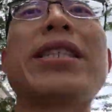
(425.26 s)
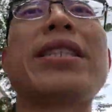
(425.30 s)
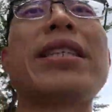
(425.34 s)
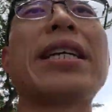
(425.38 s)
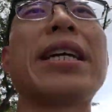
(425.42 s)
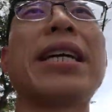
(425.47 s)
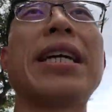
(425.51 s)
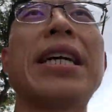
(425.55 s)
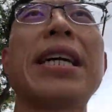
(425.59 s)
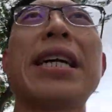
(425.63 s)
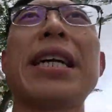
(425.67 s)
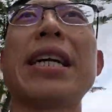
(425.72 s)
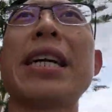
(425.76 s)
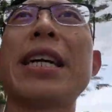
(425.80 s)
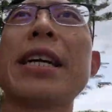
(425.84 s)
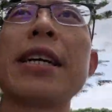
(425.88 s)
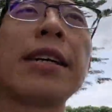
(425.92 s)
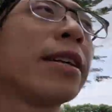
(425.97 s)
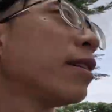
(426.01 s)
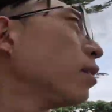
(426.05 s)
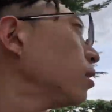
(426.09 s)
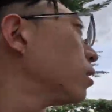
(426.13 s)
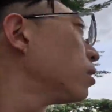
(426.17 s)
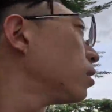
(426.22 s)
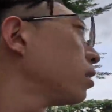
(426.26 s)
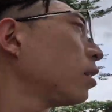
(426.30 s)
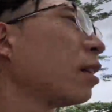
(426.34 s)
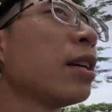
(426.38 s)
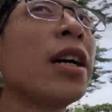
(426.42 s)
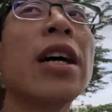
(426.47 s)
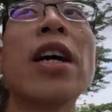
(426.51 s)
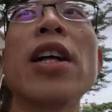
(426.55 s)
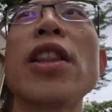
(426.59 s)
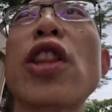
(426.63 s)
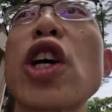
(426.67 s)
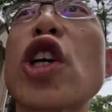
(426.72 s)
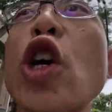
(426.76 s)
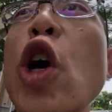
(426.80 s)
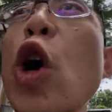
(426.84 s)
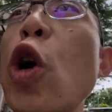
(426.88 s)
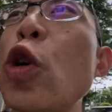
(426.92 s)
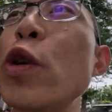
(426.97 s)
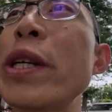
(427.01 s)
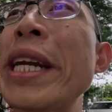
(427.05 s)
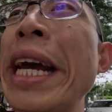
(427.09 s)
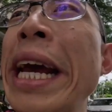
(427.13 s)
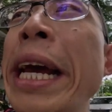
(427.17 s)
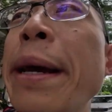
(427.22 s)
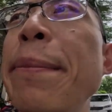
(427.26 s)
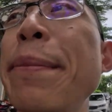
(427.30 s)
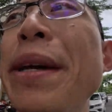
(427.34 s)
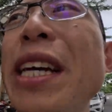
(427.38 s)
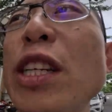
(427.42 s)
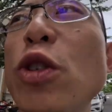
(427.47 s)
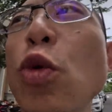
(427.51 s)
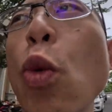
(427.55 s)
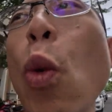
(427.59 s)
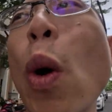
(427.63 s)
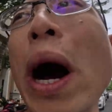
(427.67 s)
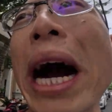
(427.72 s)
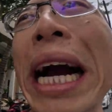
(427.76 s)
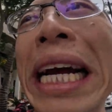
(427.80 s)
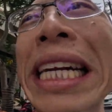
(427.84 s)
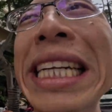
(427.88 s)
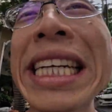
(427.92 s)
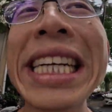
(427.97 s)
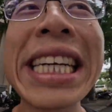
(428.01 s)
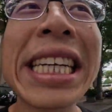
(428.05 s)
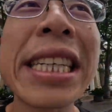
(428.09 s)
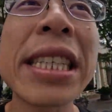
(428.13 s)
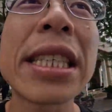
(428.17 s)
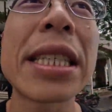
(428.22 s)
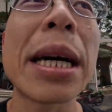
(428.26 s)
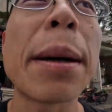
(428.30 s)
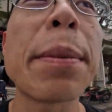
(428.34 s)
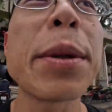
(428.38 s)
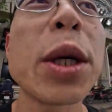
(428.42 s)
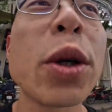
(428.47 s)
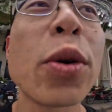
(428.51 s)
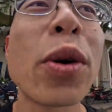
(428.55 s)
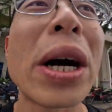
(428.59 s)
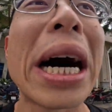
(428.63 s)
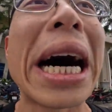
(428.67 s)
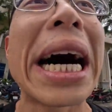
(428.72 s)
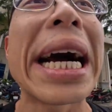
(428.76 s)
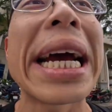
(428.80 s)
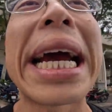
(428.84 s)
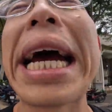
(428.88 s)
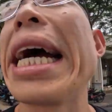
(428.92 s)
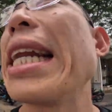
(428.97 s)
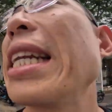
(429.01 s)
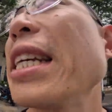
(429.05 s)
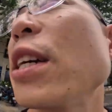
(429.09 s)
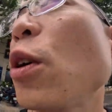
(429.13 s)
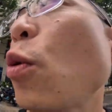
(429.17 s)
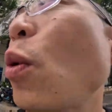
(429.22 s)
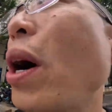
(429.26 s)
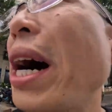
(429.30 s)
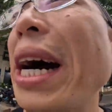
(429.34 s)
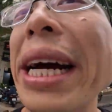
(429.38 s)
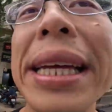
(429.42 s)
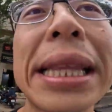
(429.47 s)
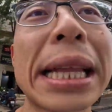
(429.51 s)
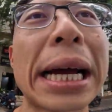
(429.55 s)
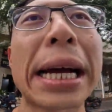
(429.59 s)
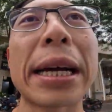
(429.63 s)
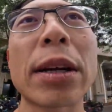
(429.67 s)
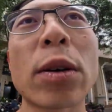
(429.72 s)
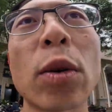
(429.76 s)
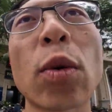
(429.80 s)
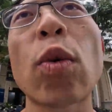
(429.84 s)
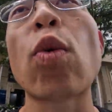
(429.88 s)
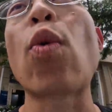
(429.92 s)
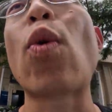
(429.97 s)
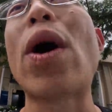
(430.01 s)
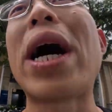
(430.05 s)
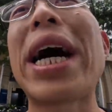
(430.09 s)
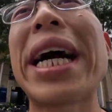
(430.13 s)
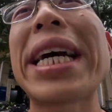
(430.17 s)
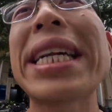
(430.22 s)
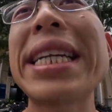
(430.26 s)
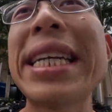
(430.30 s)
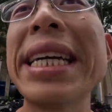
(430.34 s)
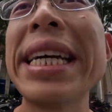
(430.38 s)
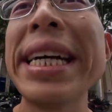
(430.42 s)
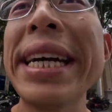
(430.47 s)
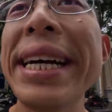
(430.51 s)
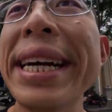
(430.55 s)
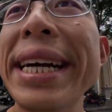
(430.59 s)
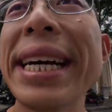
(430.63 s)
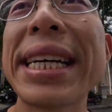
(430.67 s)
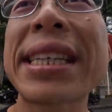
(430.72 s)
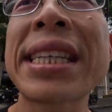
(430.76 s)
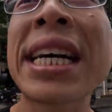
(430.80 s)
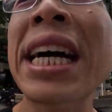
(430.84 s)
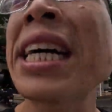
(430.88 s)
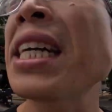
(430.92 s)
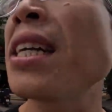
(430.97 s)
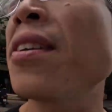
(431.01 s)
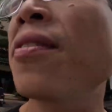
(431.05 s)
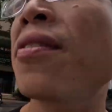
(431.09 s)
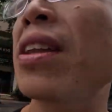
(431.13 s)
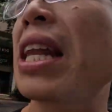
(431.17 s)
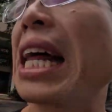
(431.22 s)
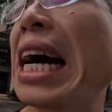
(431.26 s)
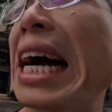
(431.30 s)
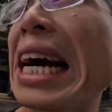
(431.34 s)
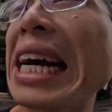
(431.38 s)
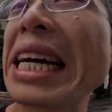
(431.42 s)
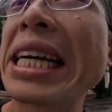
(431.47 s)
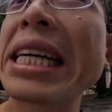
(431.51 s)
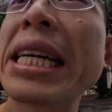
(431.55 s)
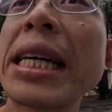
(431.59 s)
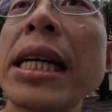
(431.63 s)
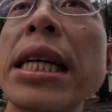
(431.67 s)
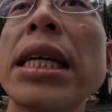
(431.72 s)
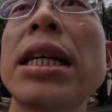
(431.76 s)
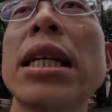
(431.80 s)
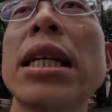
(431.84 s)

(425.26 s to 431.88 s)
it's the code name is Winey, W-I-N-E-Y, like wine. It's kind of like,